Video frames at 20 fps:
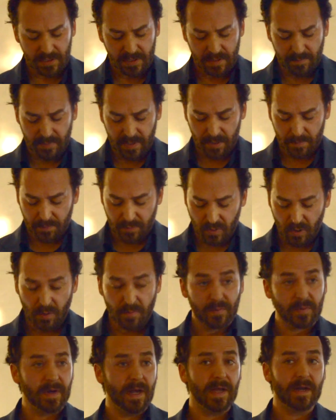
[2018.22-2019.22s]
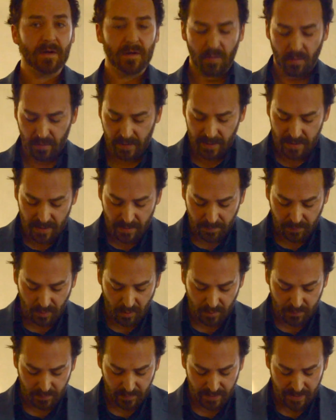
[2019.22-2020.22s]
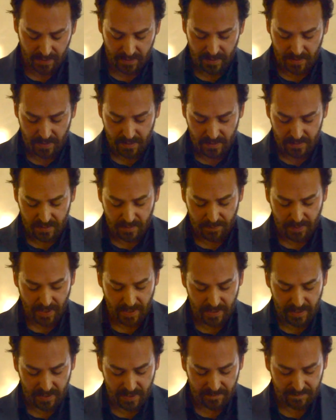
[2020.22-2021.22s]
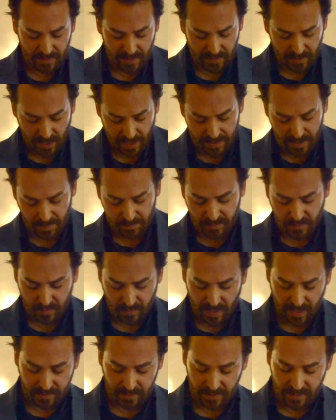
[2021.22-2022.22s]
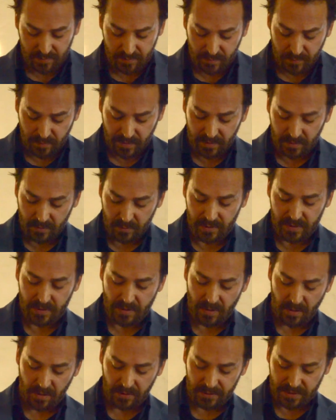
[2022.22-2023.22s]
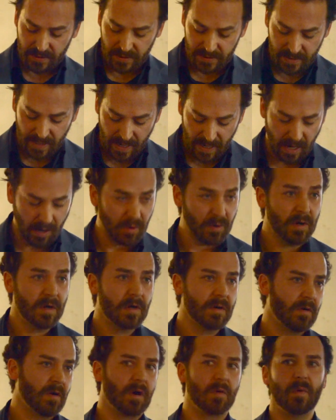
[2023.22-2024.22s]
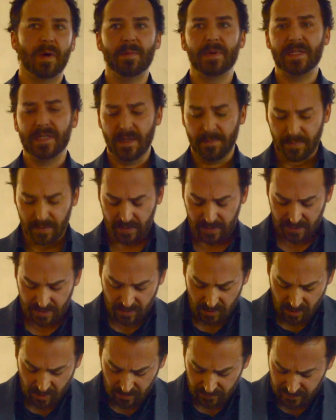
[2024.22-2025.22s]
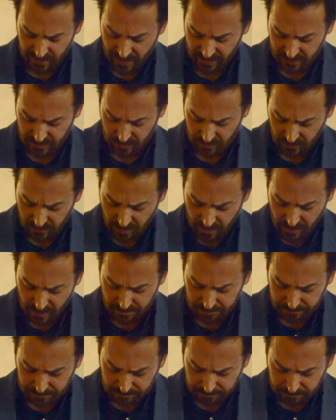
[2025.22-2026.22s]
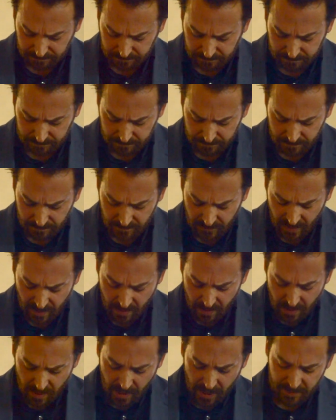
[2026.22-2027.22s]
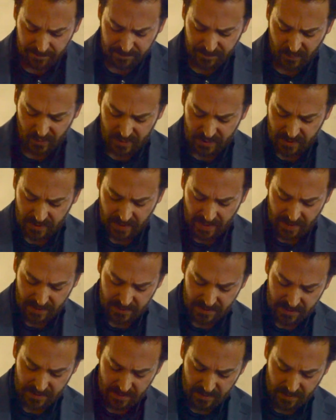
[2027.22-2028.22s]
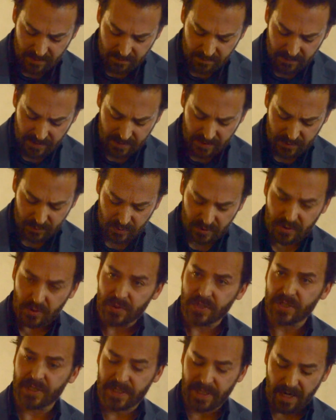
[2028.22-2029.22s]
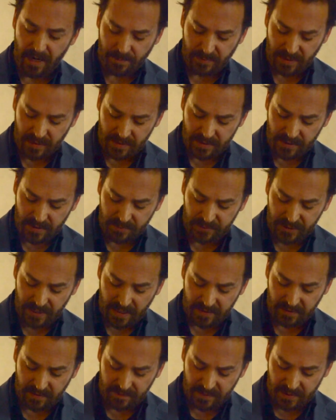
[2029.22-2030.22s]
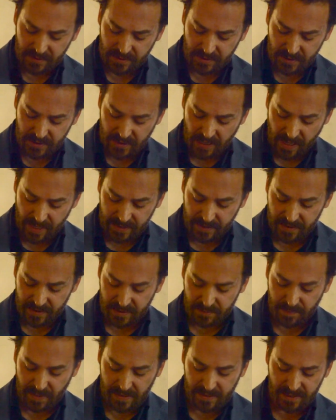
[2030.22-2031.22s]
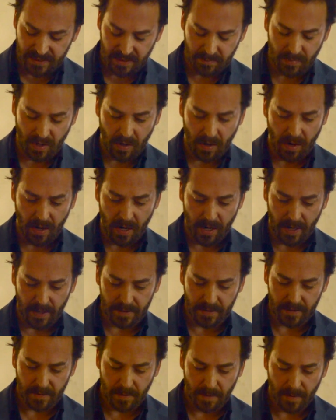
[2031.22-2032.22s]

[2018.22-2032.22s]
can be appropriate or inappropriate, depending if they line up correctly with what Lewis calls the Tao, or what we typically call natural law. At first glance, because we're so steeped in a subjectivist society, this may seem odd,